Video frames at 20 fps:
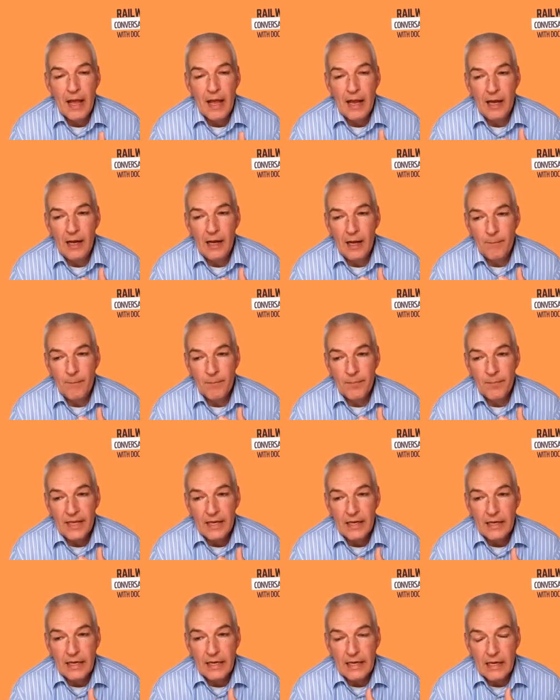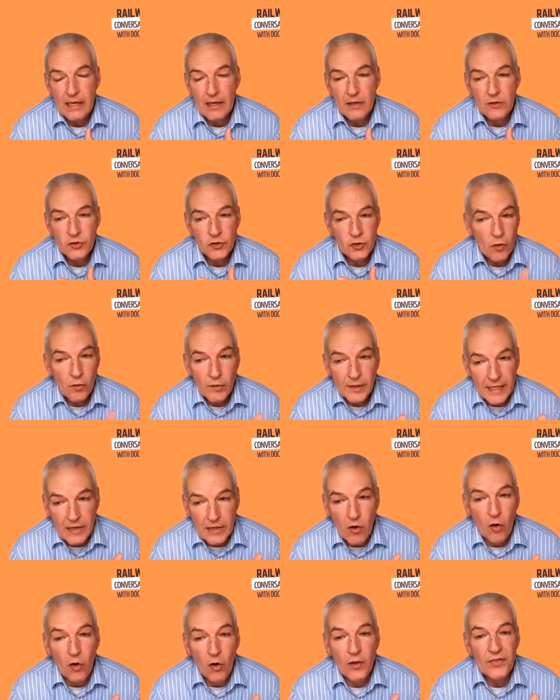talking
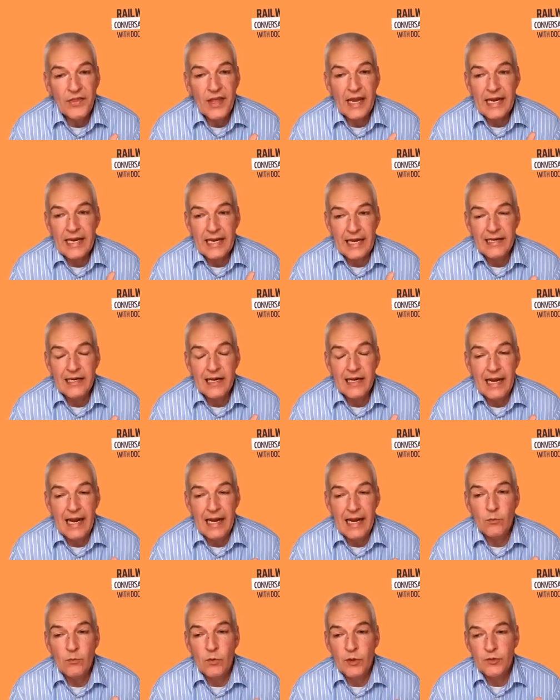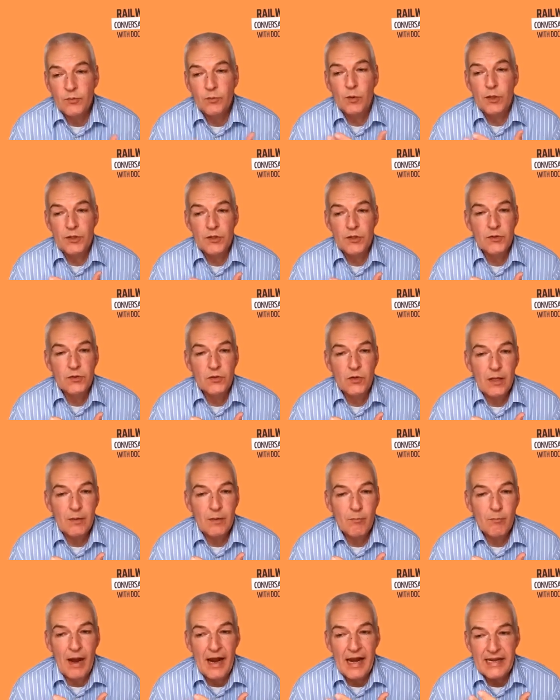all day in a language which is not
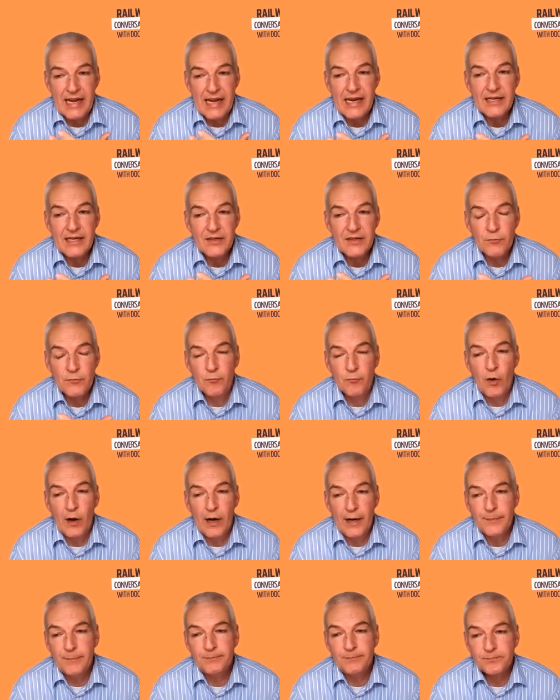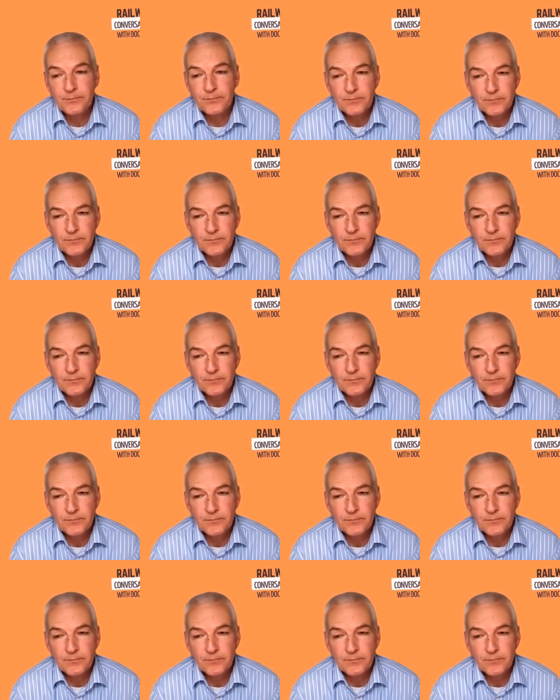my native one.